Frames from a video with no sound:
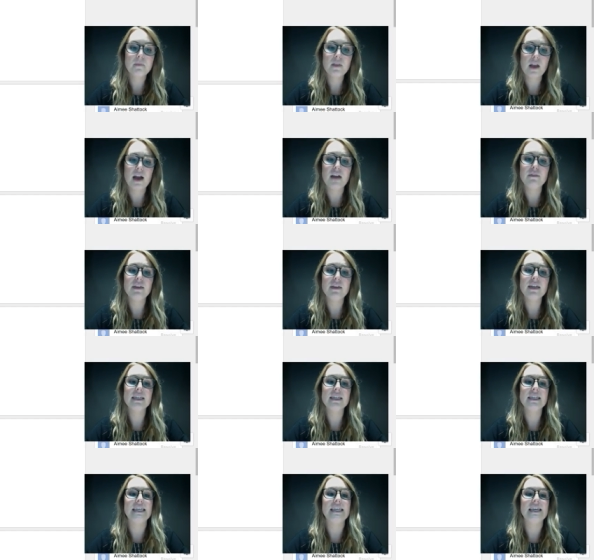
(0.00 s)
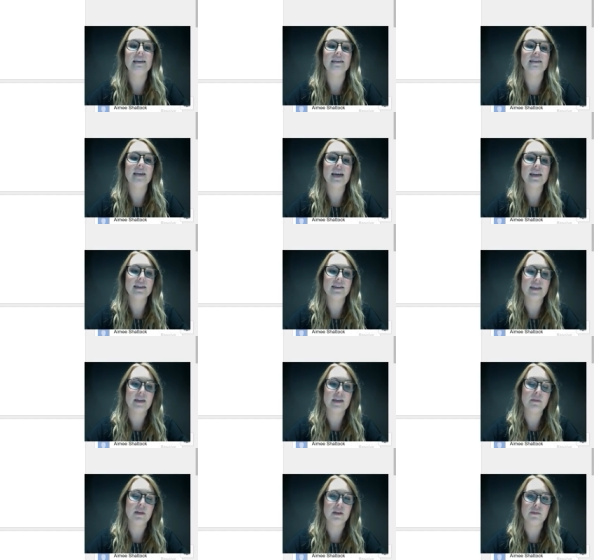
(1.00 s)
I've then done the exact
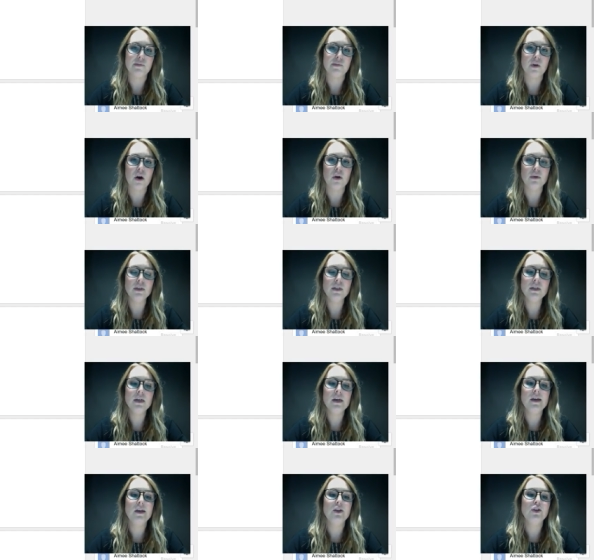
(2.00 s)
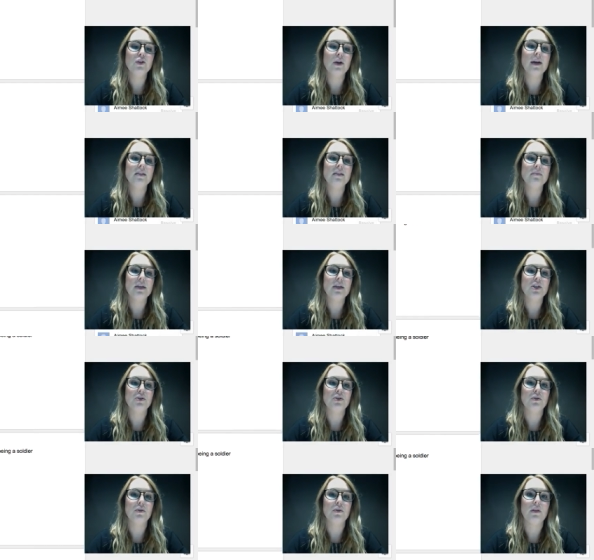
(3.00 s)
same thing for Owen, trying to make
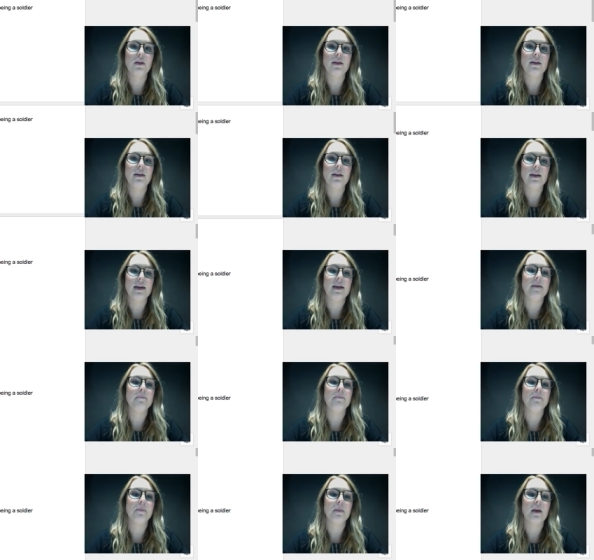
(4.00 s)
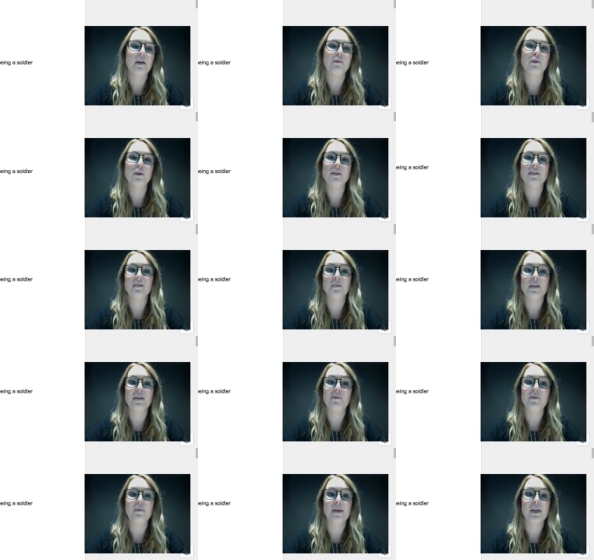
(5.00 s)
sure that I've got similar
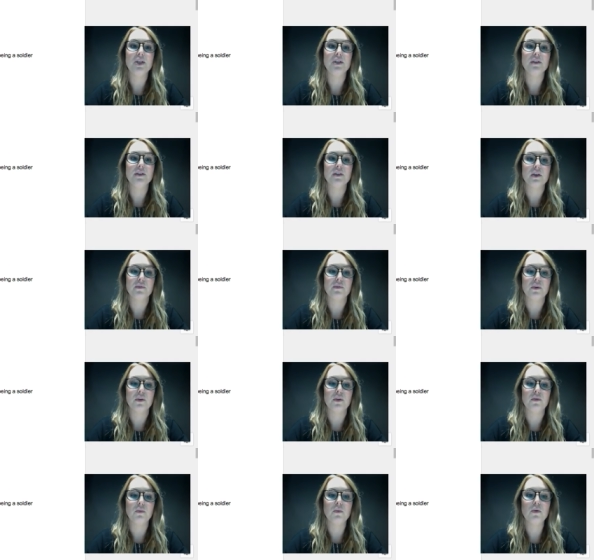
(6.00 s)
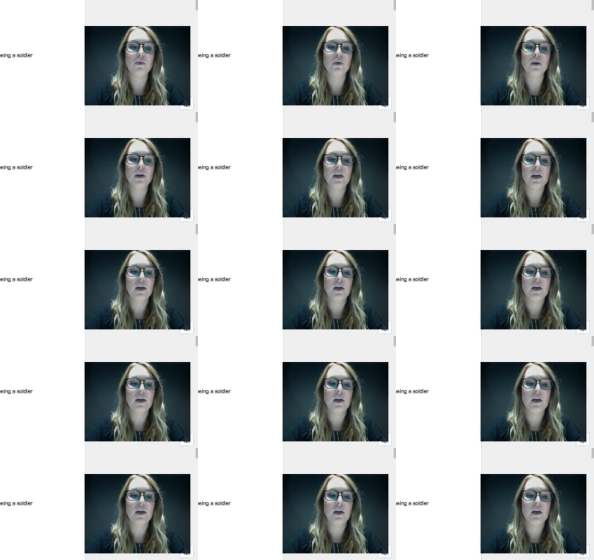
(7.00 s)
information. So I've got the war,